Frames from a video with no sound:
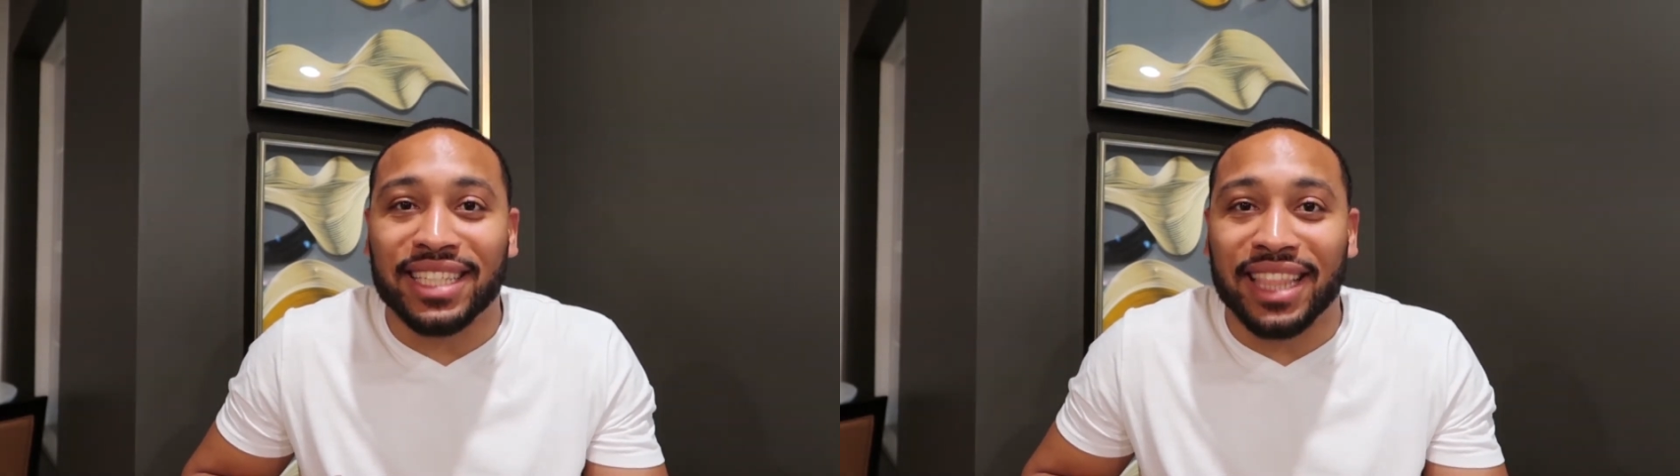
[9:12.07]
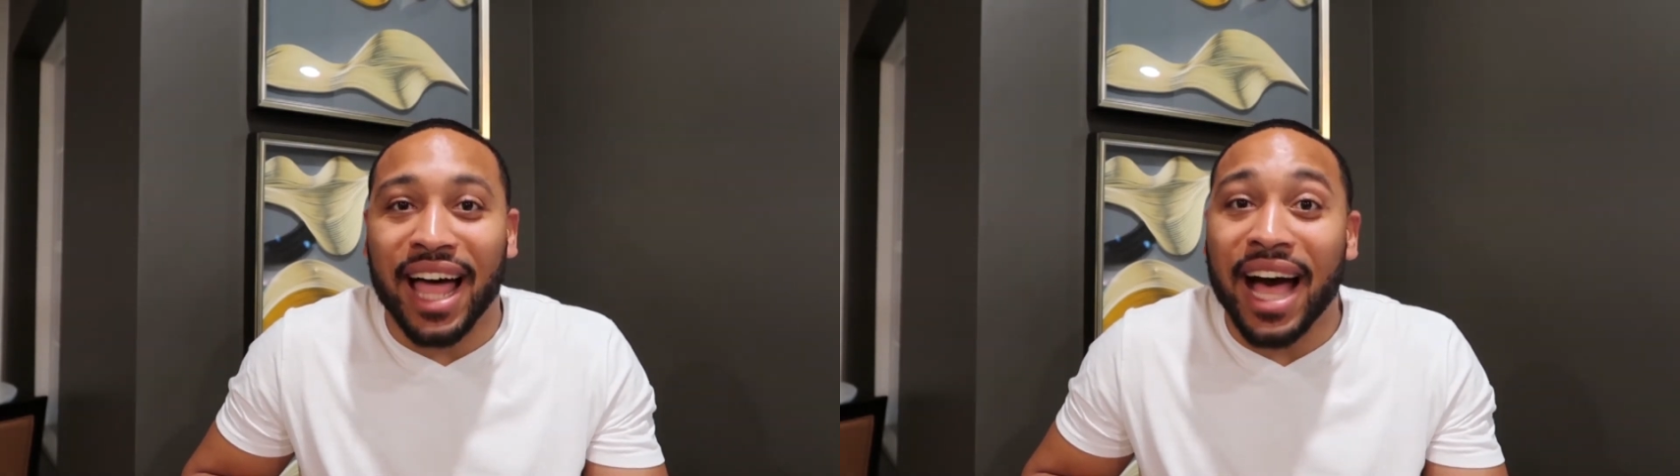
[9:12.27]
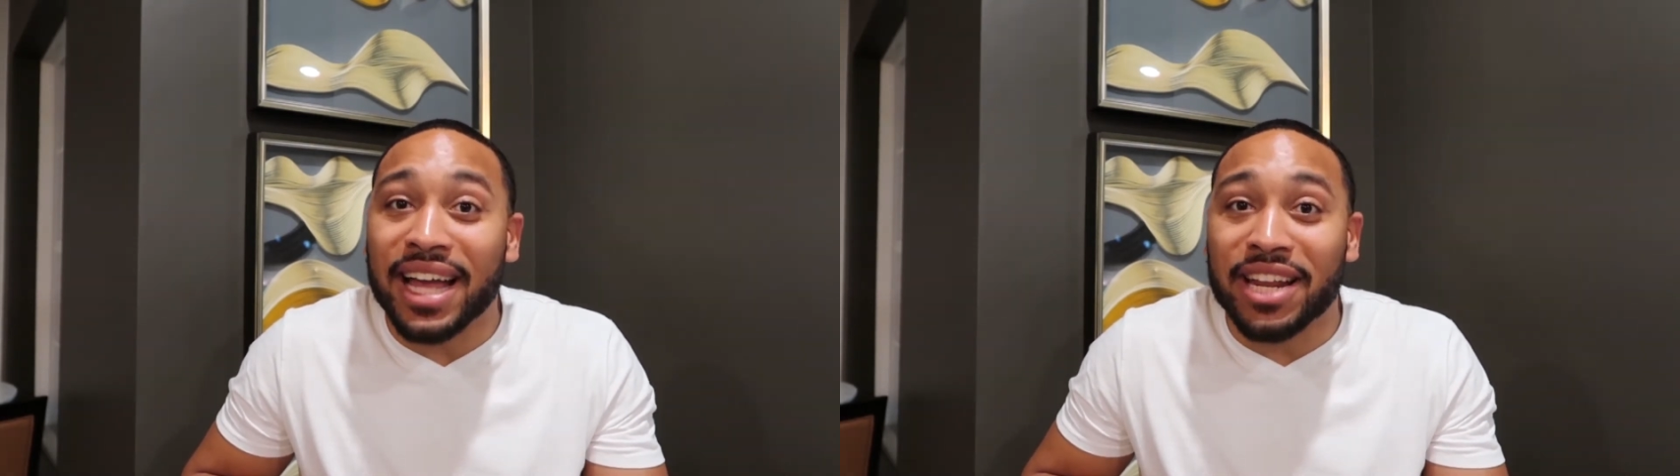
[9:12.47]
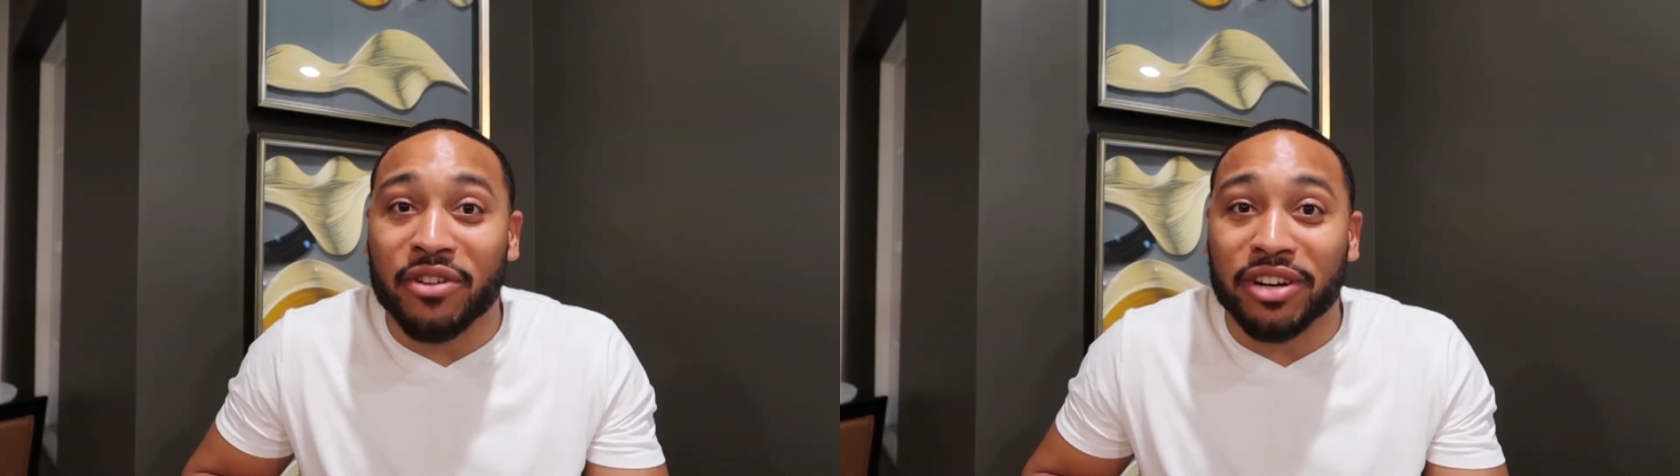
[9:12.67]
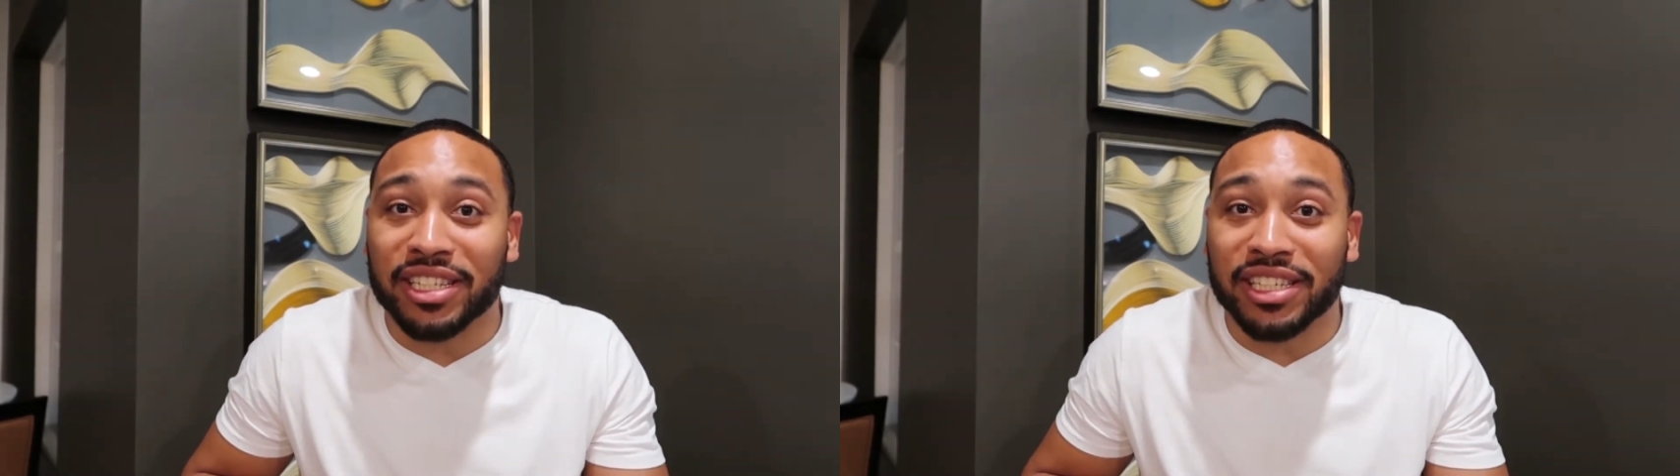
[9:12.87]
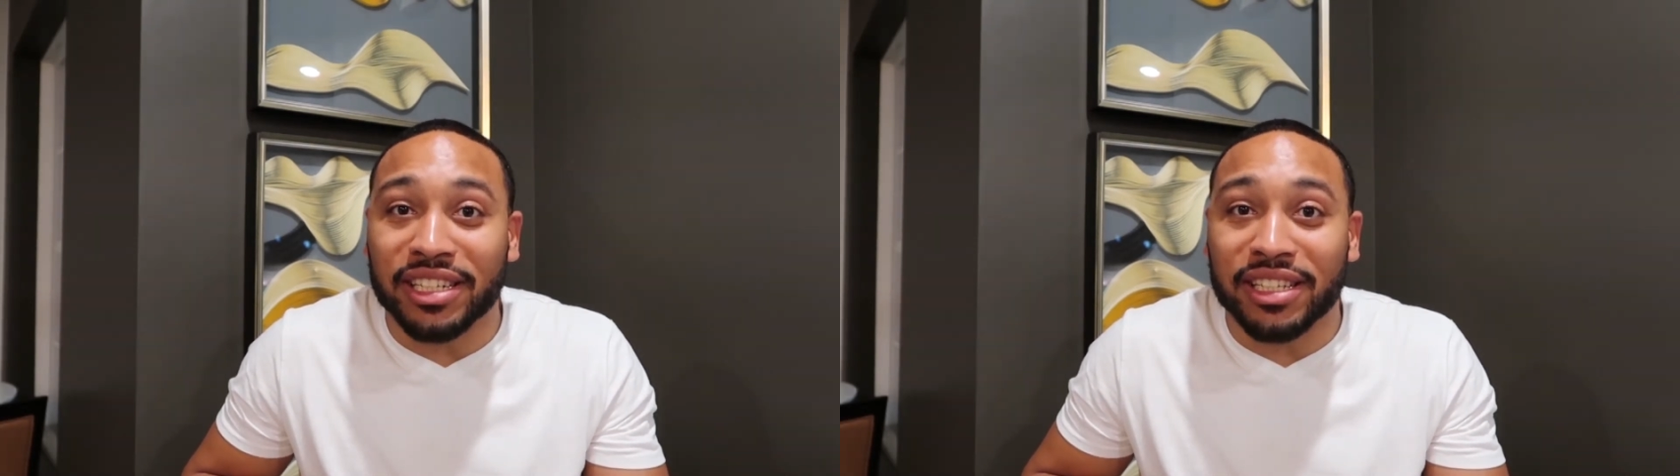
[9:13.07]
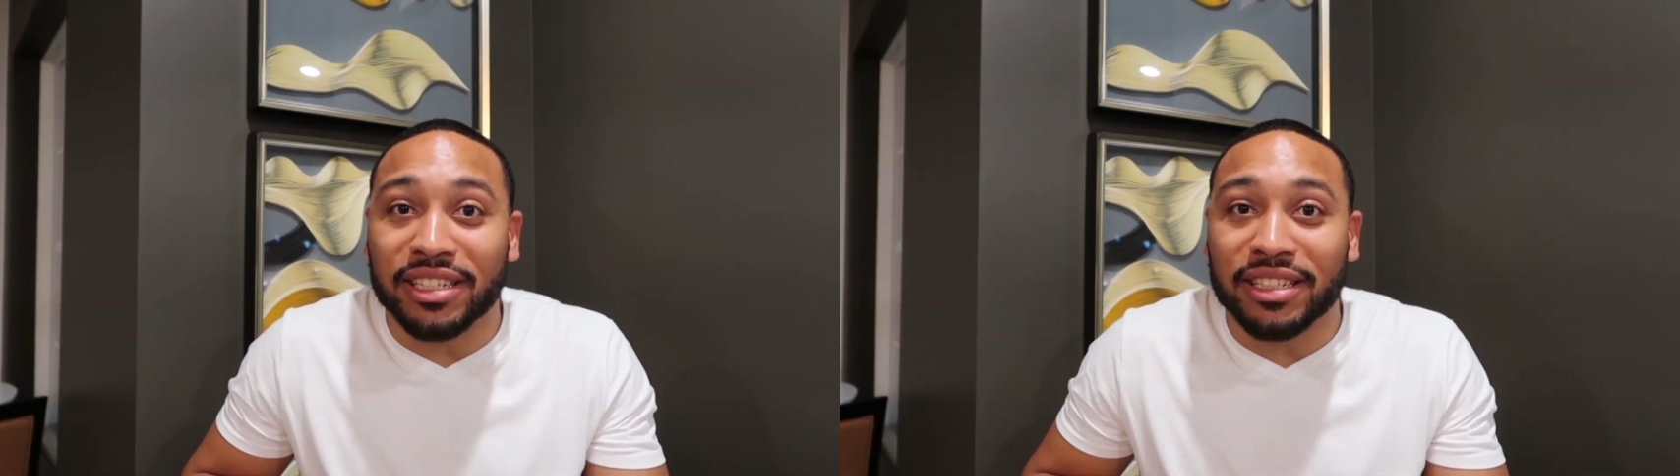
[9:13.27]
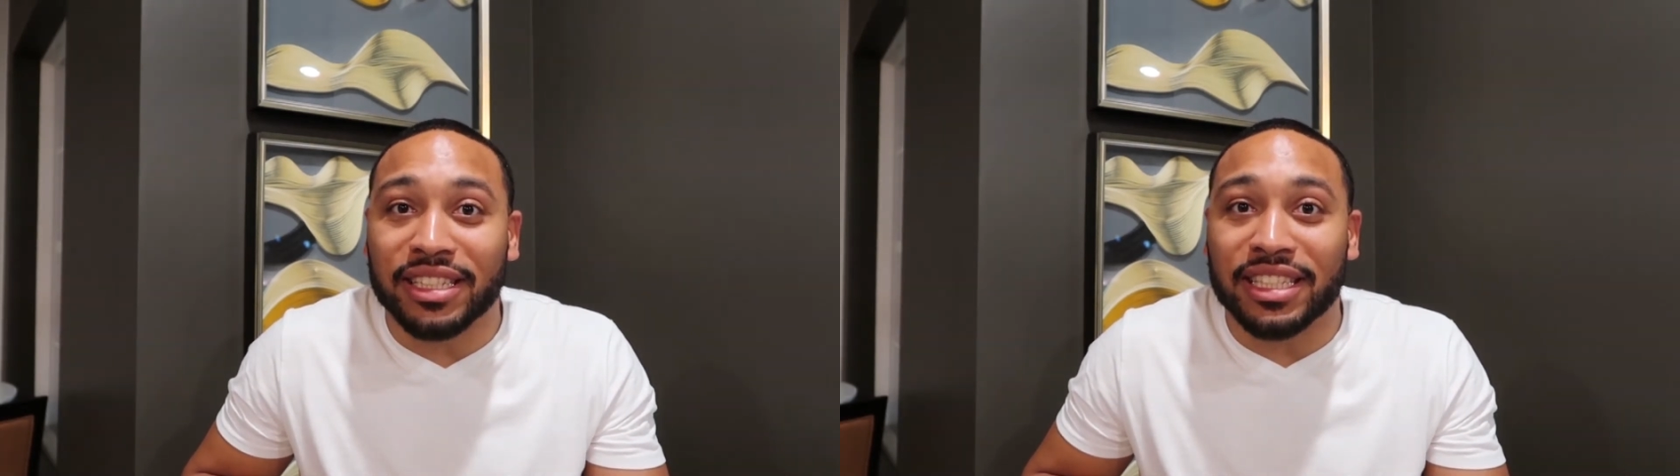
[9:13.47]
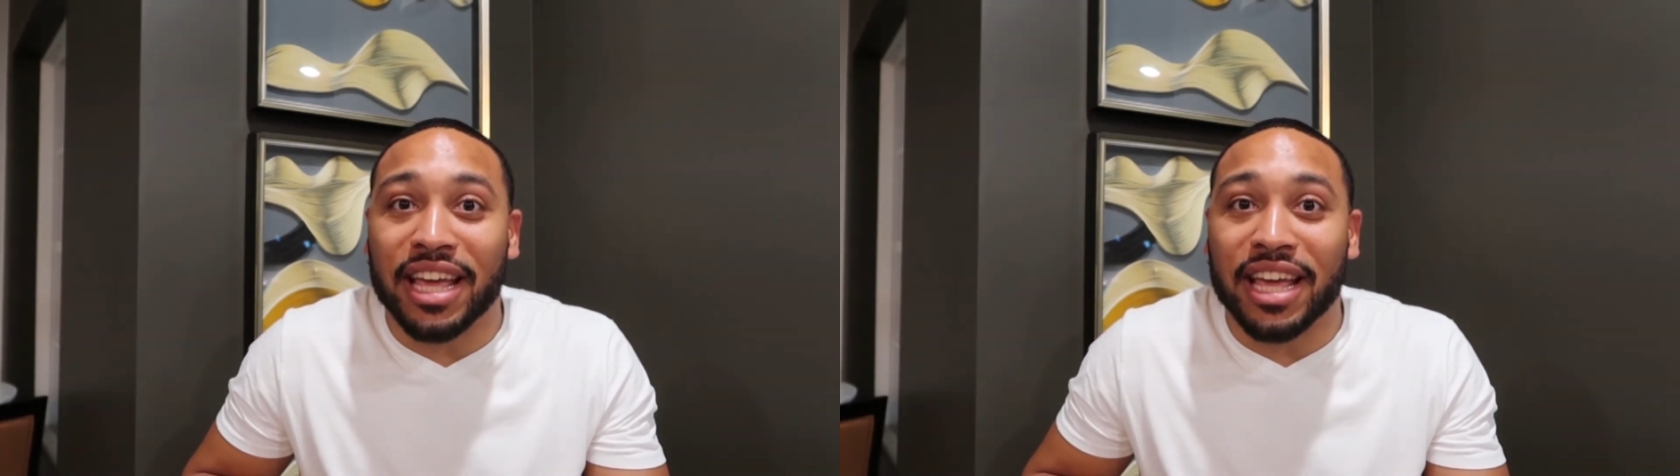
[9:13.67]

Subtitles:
line in our ceiling